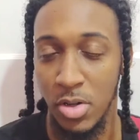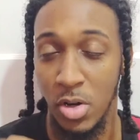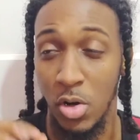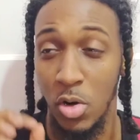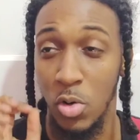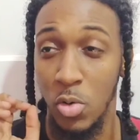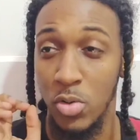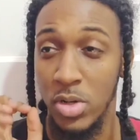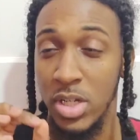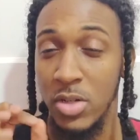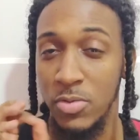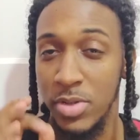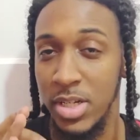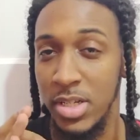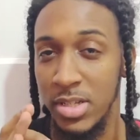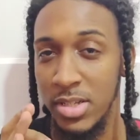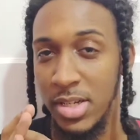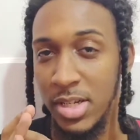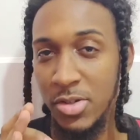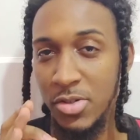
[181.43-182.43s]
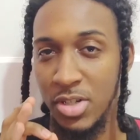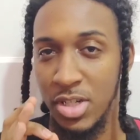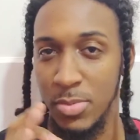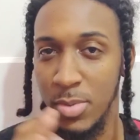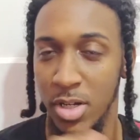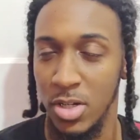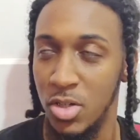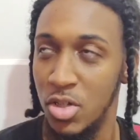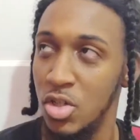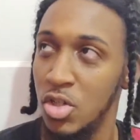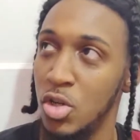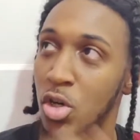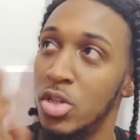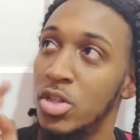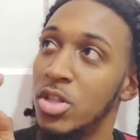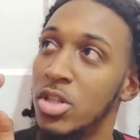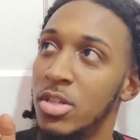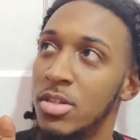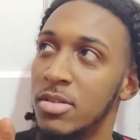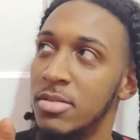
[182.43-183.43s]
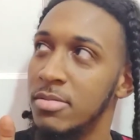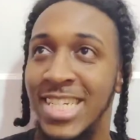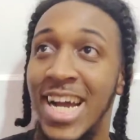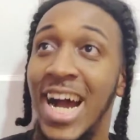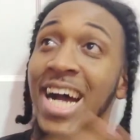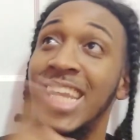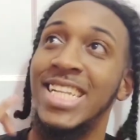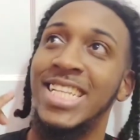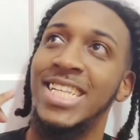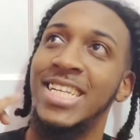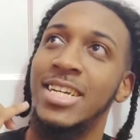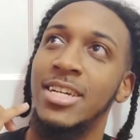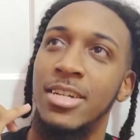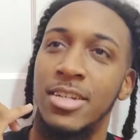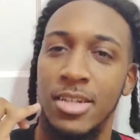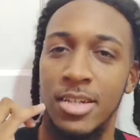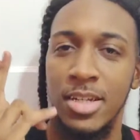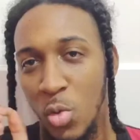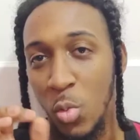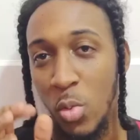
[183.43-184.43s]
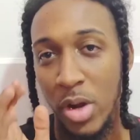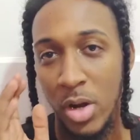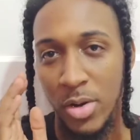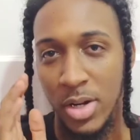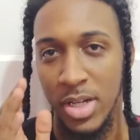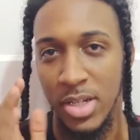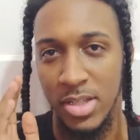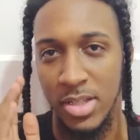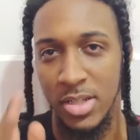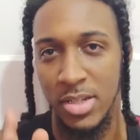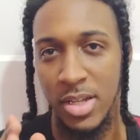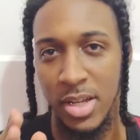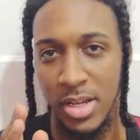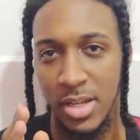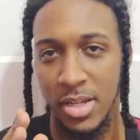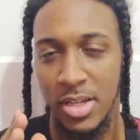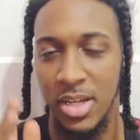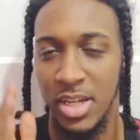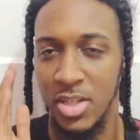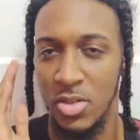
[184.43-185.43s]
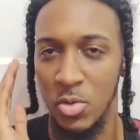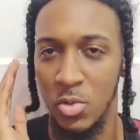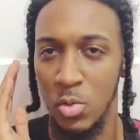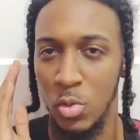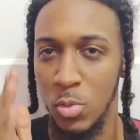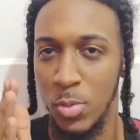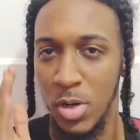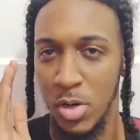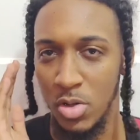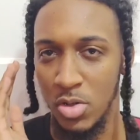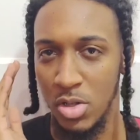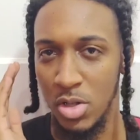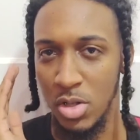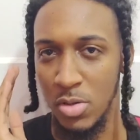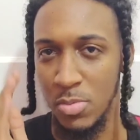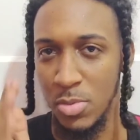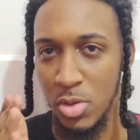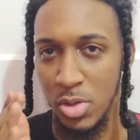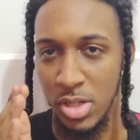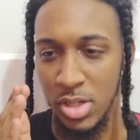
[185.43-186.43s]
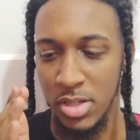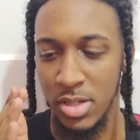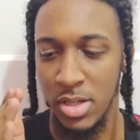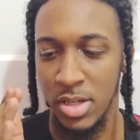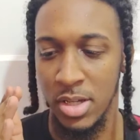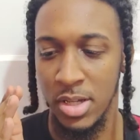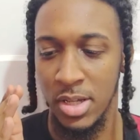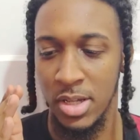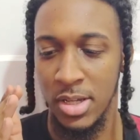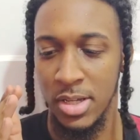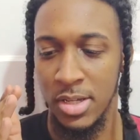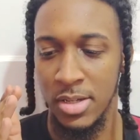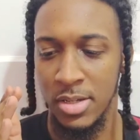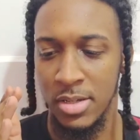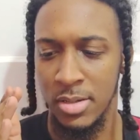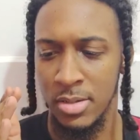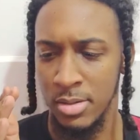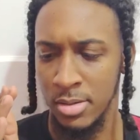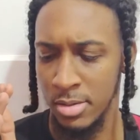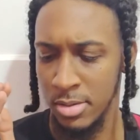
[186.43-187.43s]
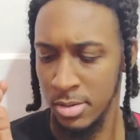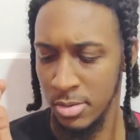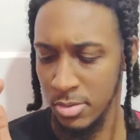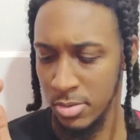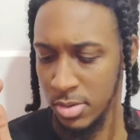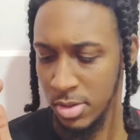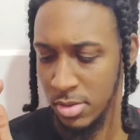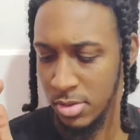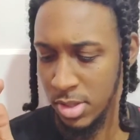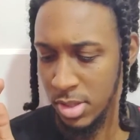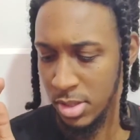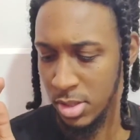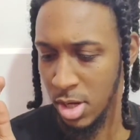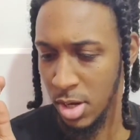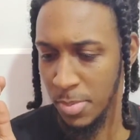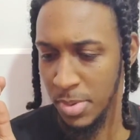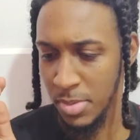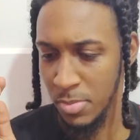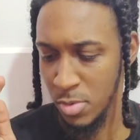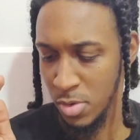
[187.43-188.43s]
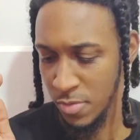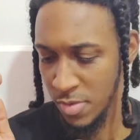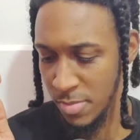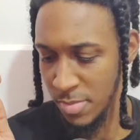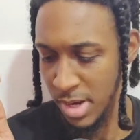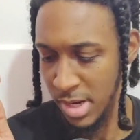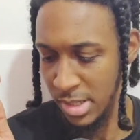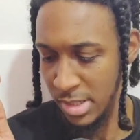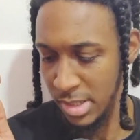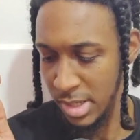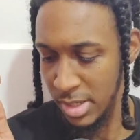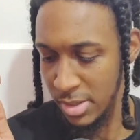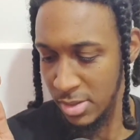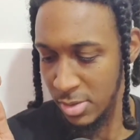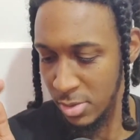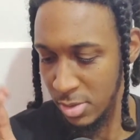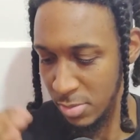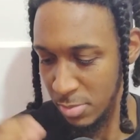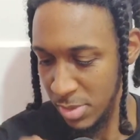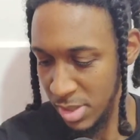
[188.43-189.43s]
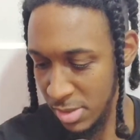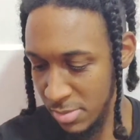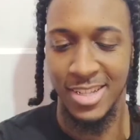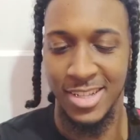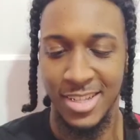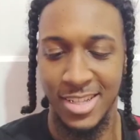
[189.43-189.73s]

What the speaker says: the only reason that Shiba is shot to where it is today is all because of the community. Bro, is that duppy moving man's thing? Oh, it's me.